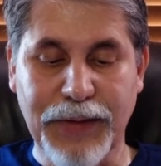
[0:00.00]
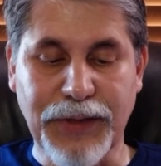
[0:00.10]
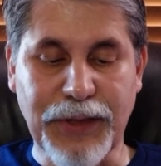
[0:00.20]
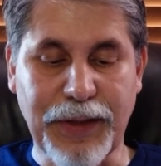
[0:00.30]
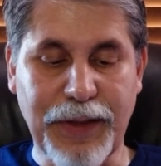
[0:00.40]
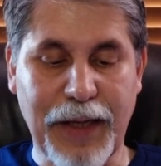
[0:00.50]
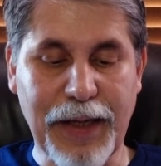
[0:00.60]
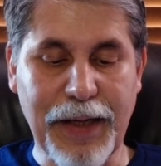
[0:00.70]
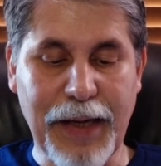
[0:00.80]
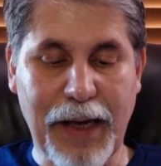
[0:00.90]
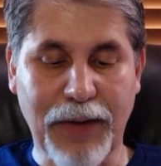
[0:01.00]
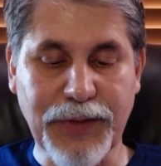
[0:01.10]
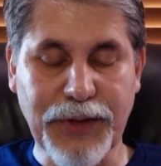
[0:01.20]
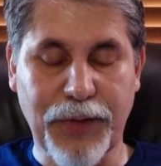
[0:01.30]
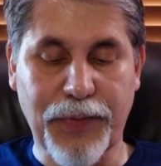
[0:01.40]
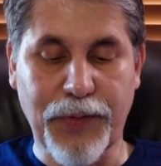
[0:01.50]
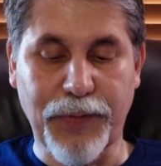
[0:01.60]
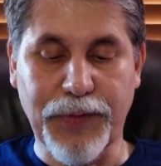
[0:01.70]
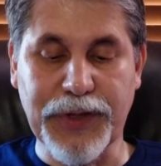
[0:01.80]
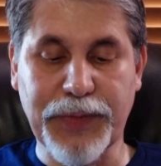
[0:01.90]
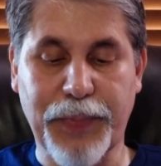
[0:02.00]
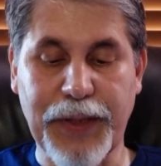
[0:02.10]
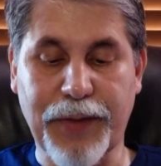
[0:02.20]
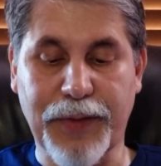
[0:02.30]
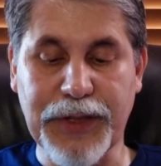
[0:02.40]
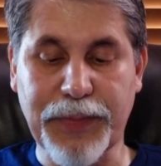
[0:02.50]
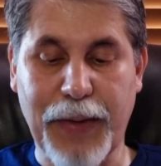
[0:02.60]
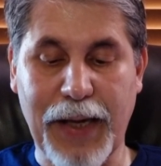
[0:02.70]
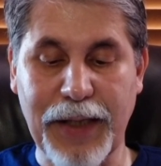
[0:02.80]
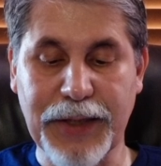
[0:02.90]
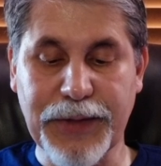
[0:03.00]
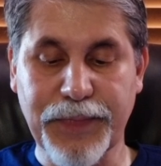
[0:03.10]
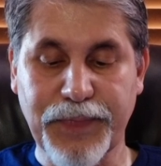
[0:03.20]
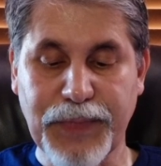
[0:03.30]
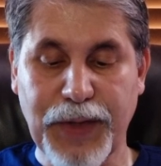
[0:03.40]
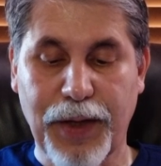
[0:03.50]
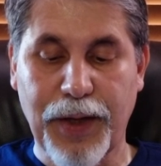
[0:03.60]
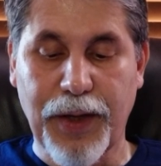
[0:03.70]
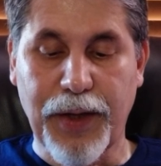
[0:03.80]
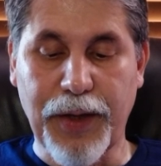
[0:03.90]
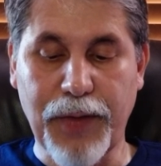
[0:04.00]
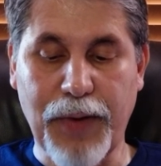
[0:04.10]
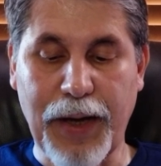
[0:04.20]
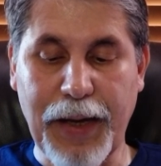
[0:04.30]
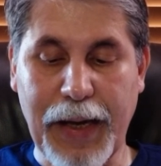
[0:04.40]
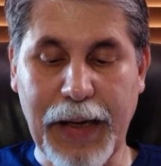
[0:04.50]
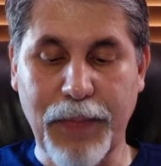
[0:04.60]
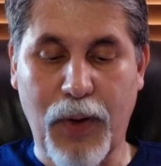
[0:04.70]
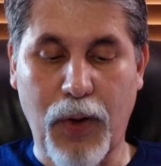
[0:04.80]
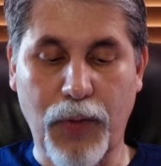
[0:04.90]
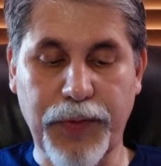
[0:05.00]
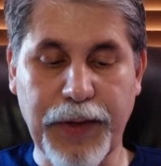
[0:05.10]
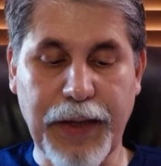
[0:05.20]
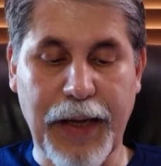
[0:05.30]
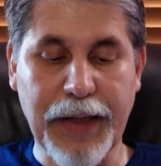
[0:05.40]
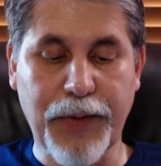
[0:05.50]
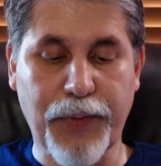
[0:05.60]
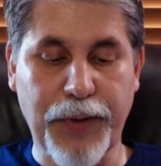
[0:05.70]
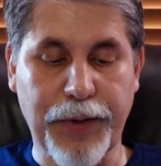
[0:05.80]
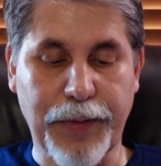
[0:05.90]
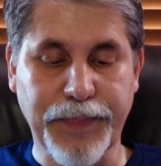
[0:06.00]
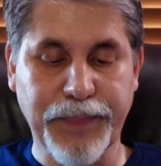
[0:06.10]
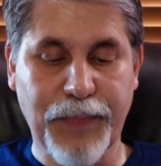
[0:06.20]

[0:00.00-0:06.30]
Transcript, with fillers: She then announced through the speaker in Spanish here I am holding a critter.